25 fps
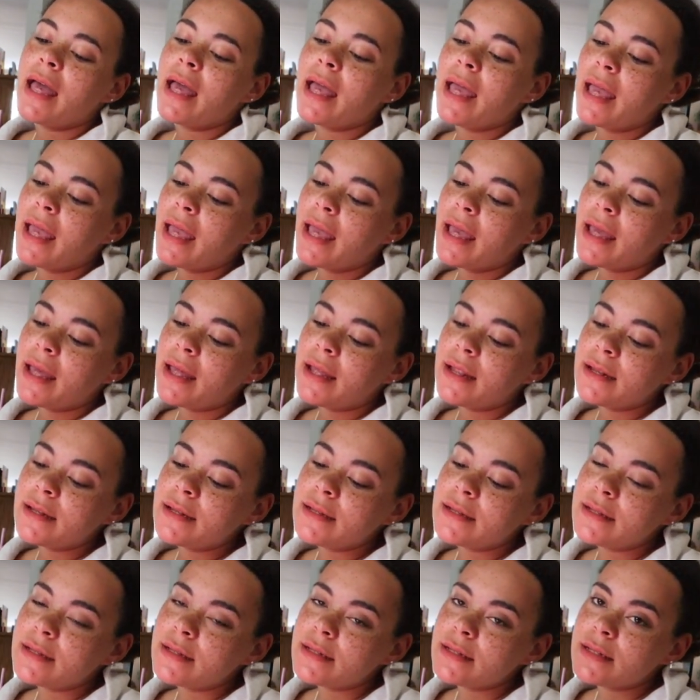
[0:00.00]

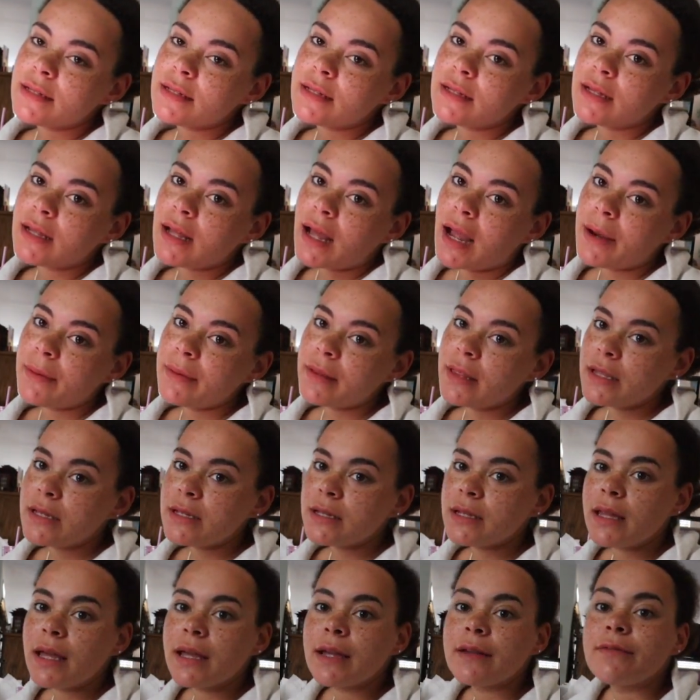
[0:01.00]
And I really
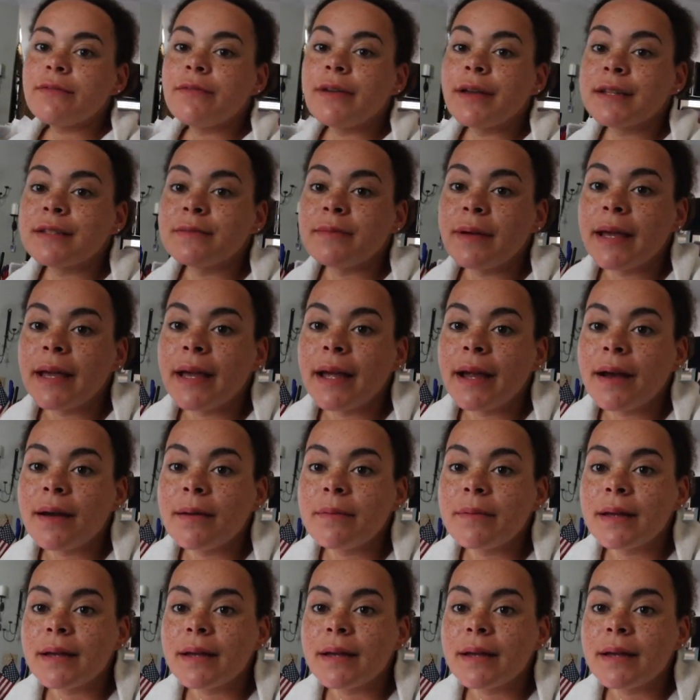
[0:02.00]
should like fix my hair,